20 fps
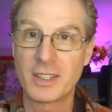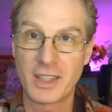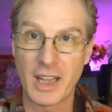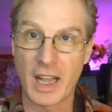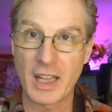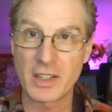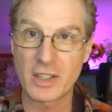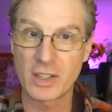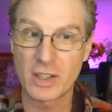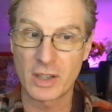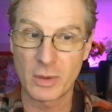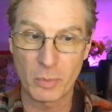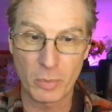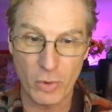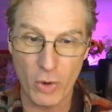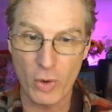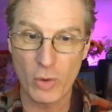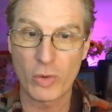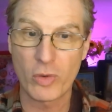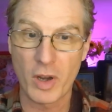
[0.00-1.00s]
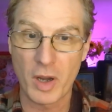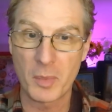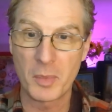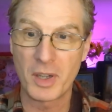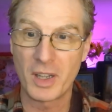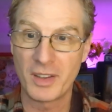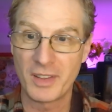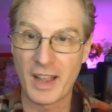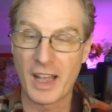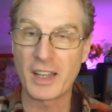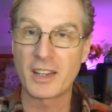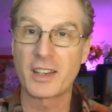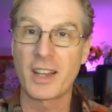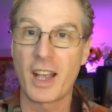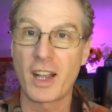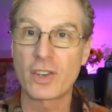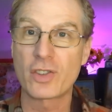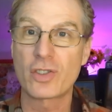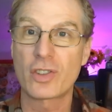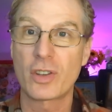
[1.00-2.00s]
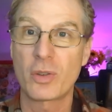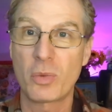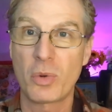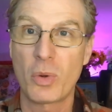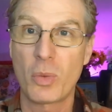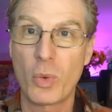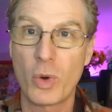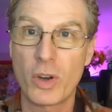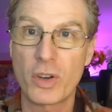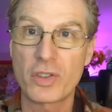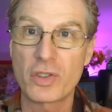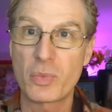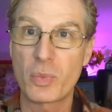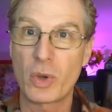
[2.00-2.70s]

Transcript: That's the programming, and that's actually what works